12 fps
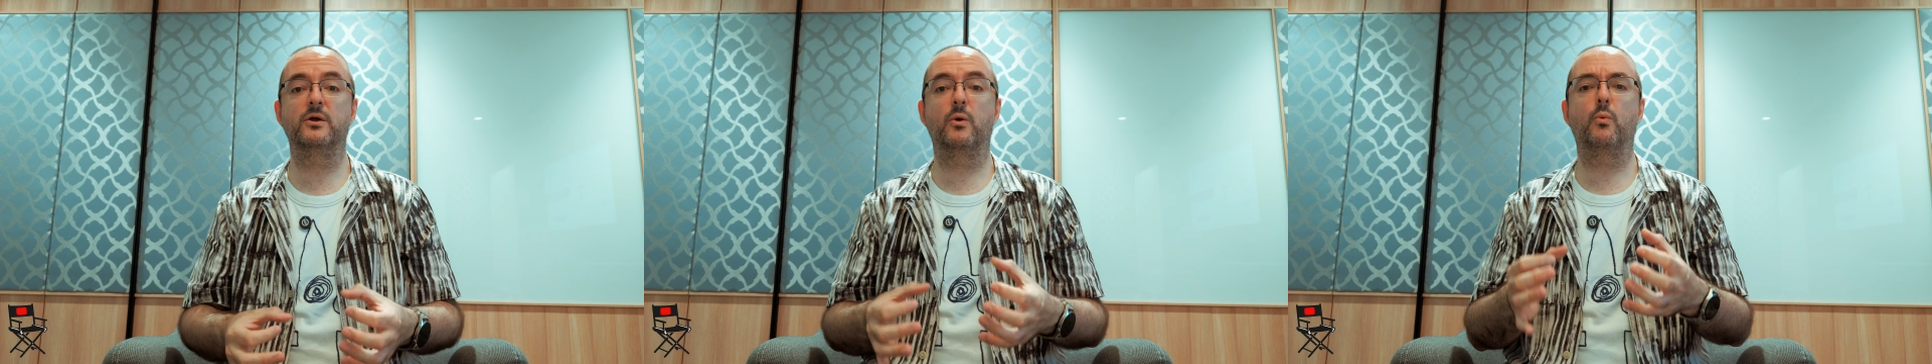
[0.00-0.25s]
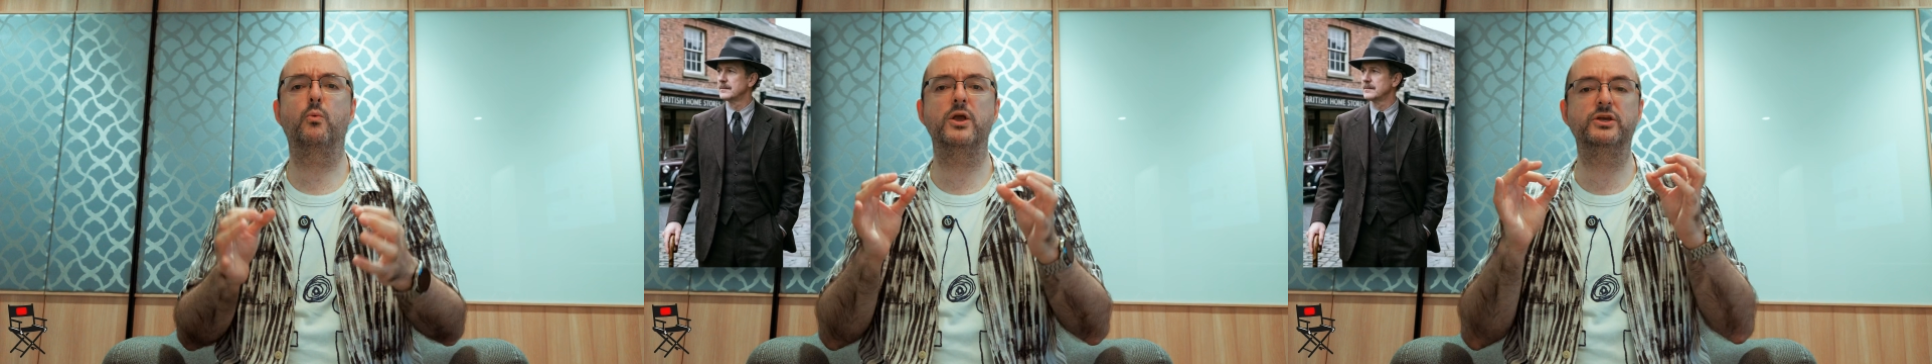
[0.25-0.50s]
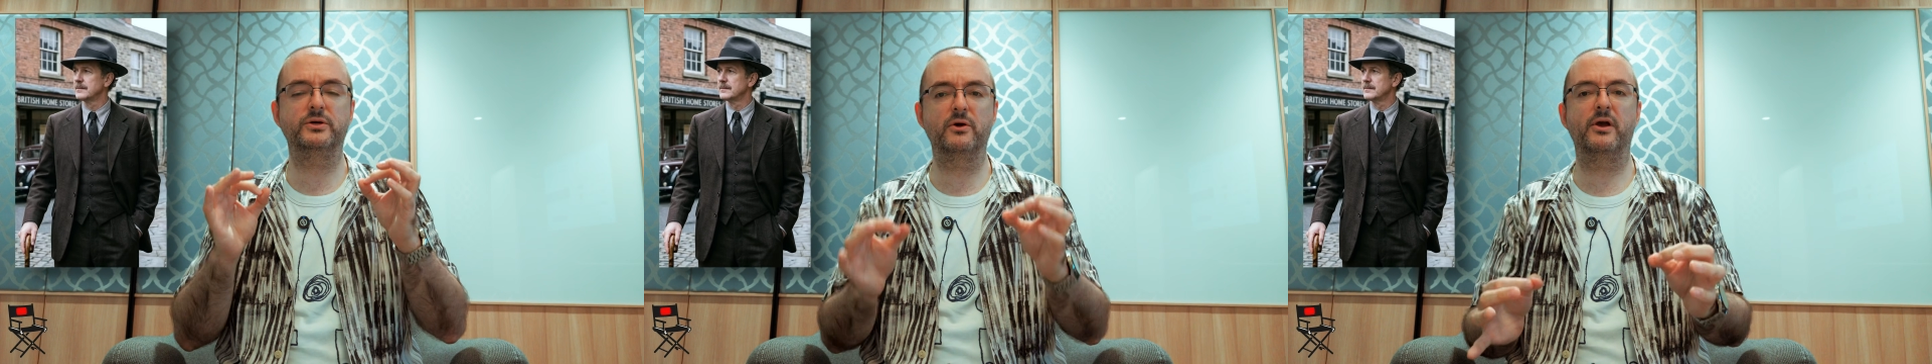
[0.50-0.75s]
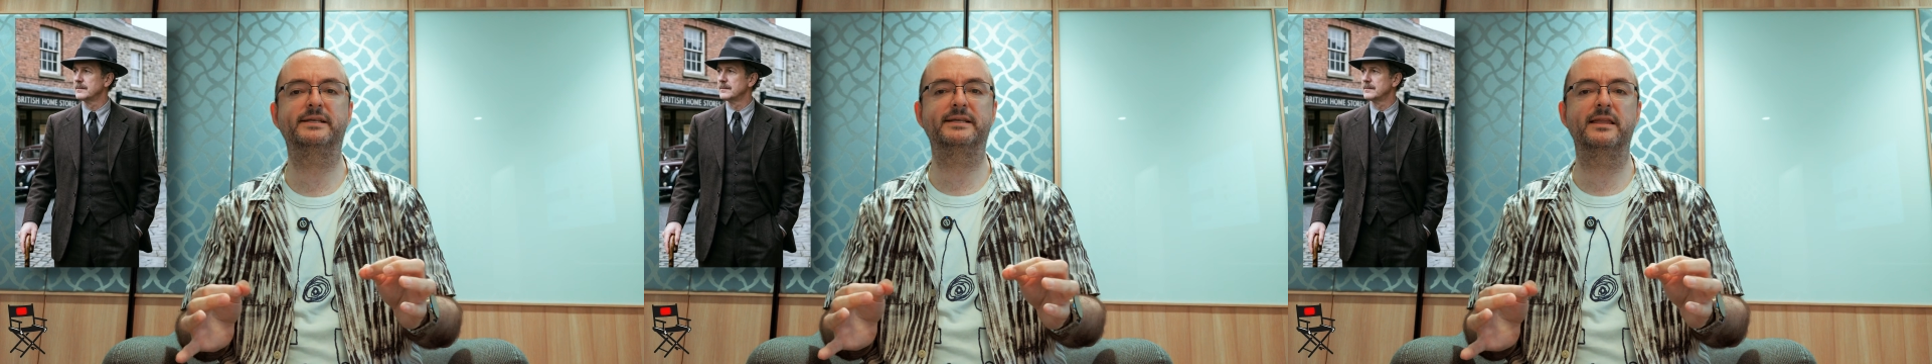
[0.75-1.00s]
when you know
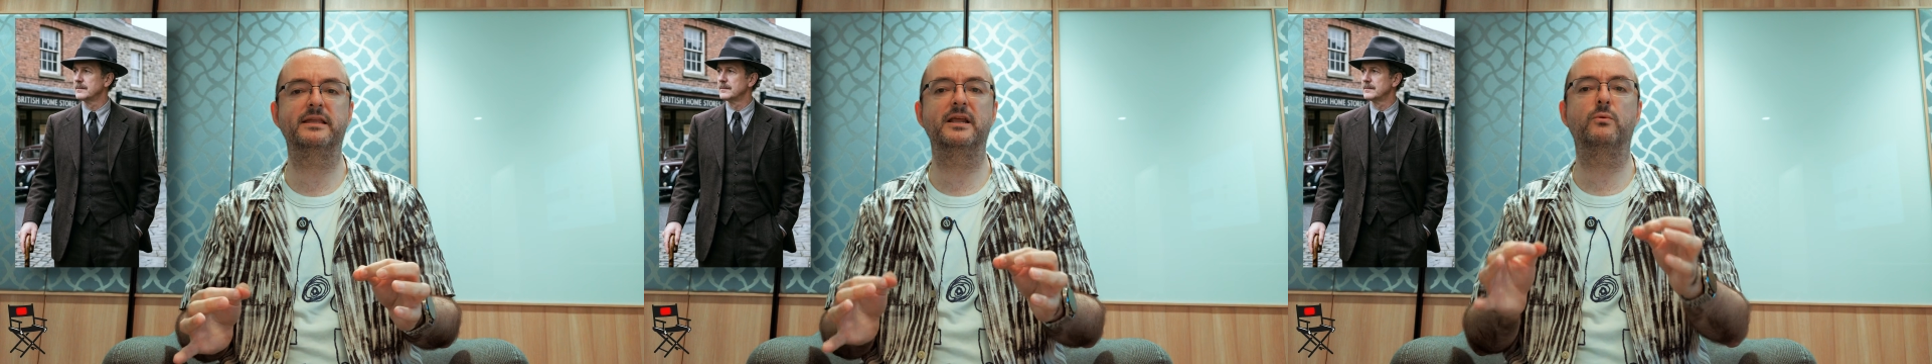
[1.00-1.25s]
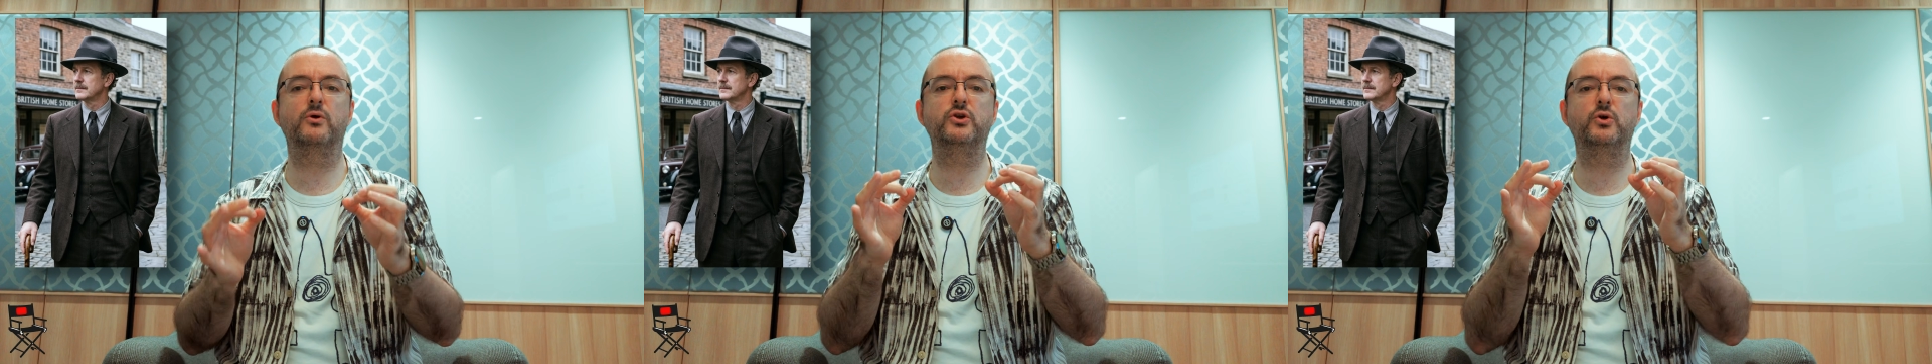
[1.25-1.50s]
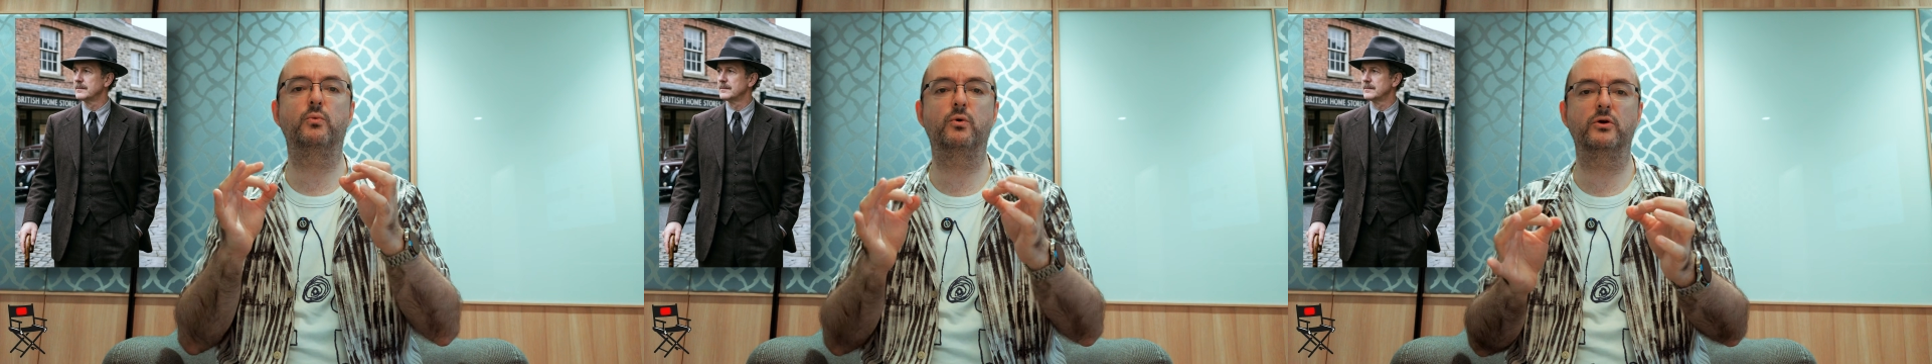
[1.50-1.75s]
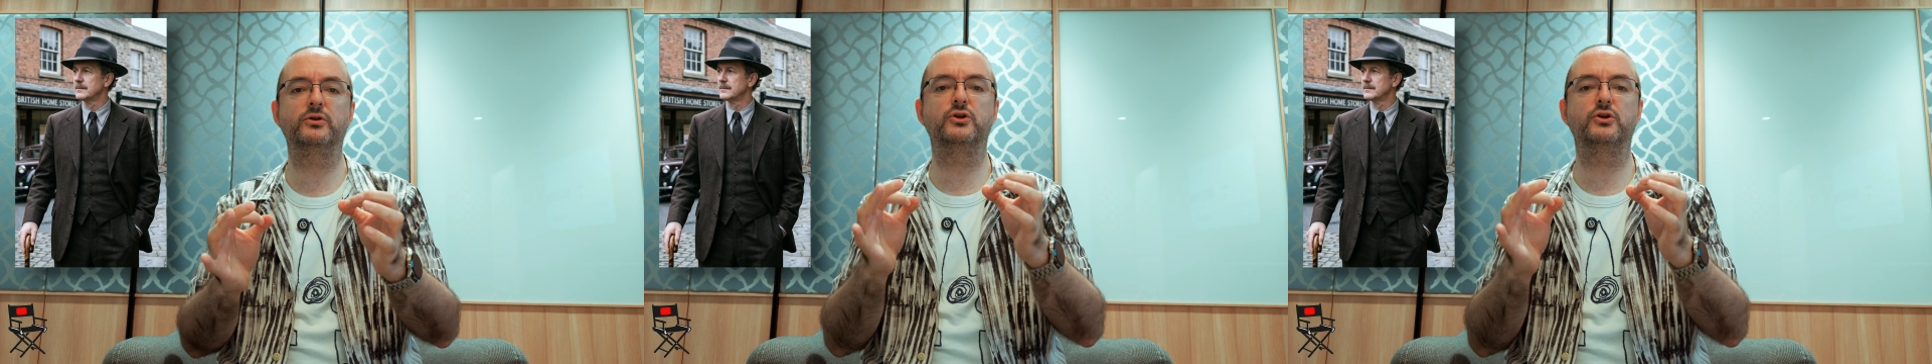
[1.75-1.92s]
exactly what you want